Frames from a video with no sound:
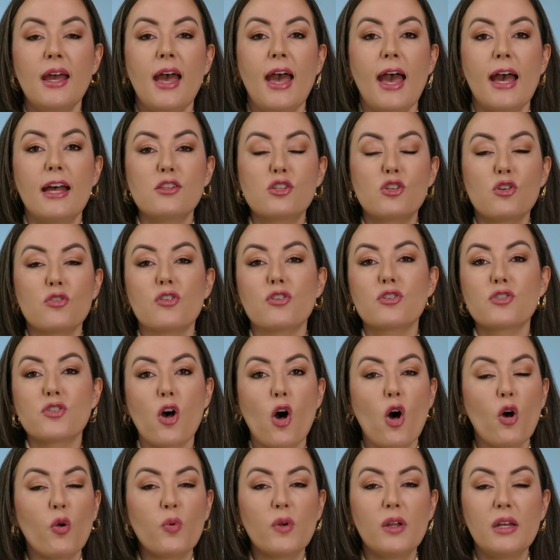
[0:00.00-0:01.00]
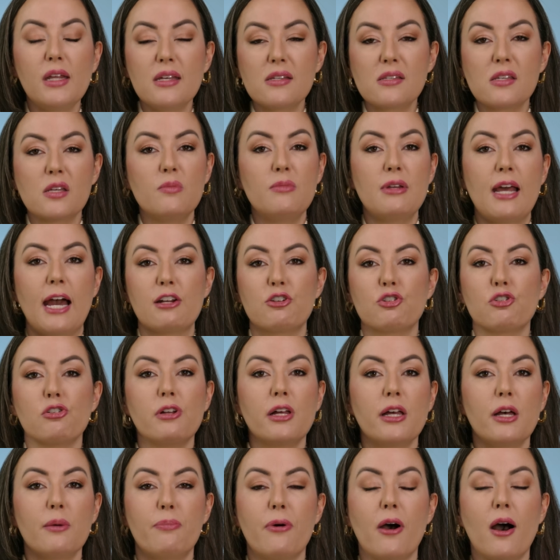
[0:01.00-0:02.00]
And so there's already some natural
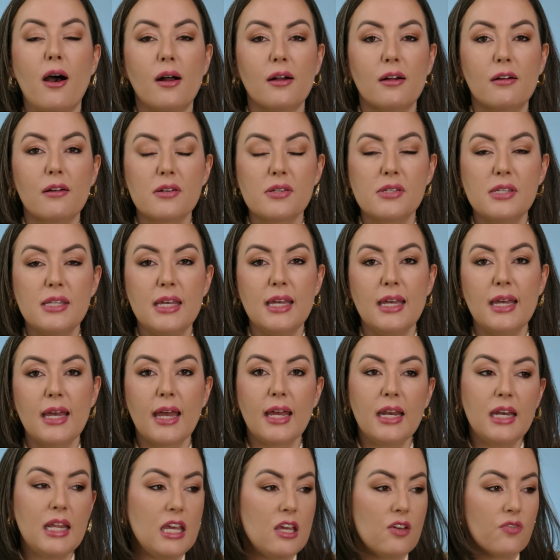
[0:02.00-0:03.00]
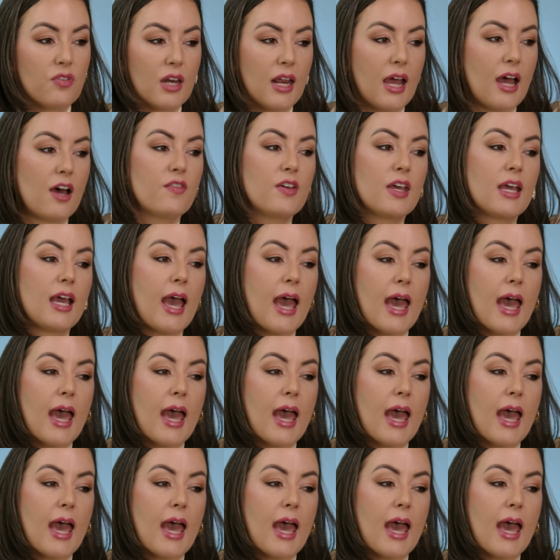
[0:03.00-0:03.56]
hypocrisy in even having